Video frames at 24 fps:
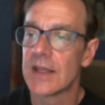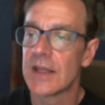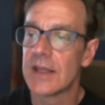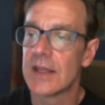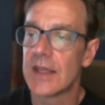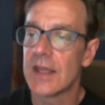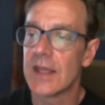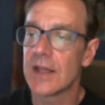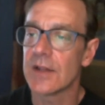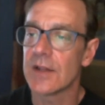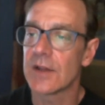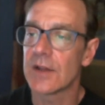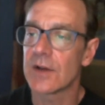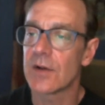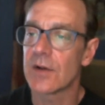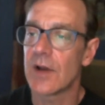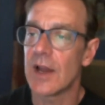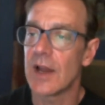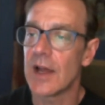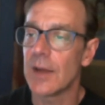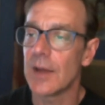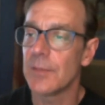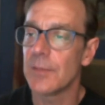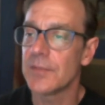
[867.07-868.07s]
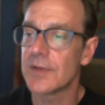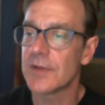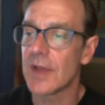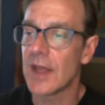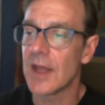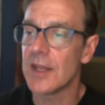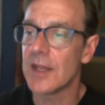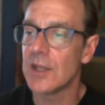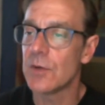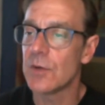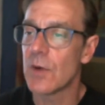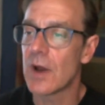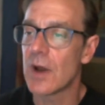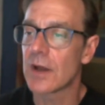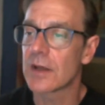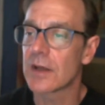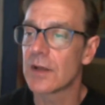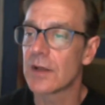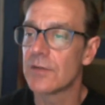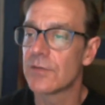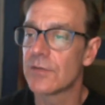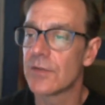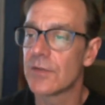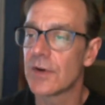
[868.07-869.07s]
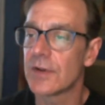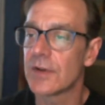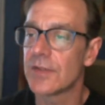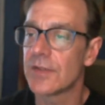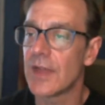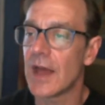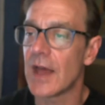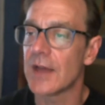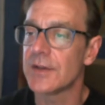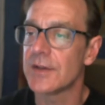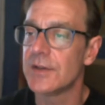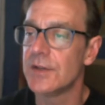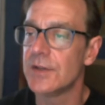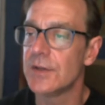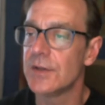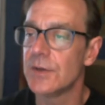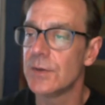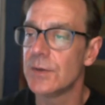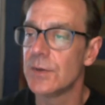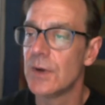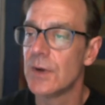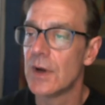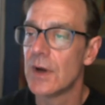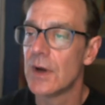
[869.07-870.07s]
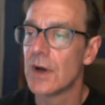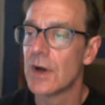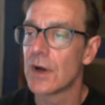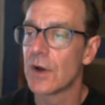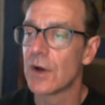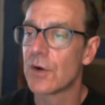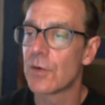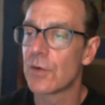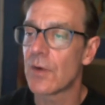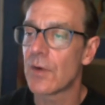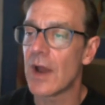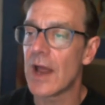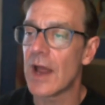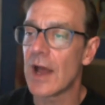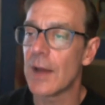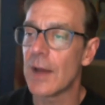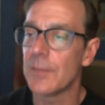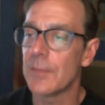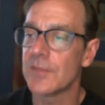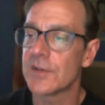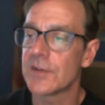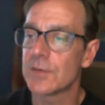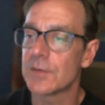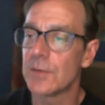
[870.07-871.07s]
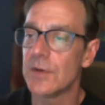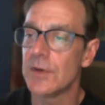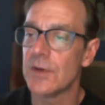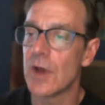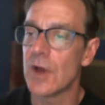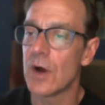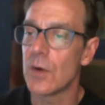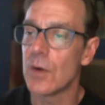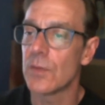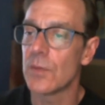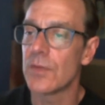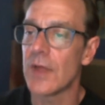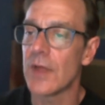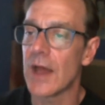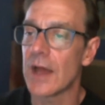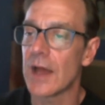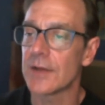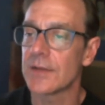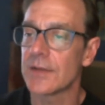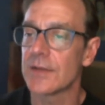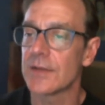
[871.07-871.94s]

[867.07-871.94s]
kilograms and you want to convert that to grams, we know that